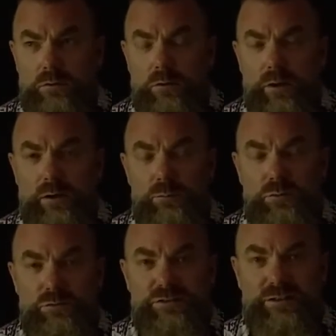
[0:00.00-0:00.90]

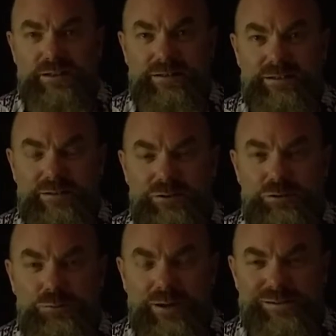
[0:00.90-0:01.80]
animals and
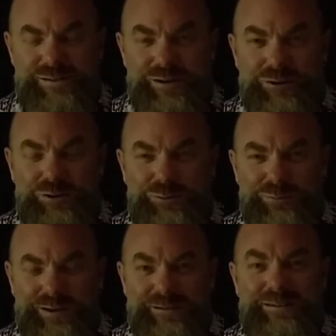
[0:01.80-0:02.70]
you as their
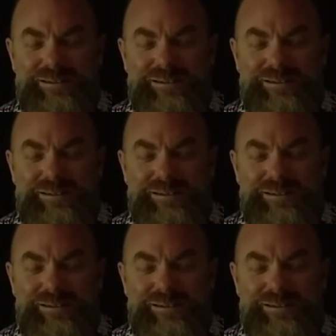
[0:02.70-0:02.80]
human.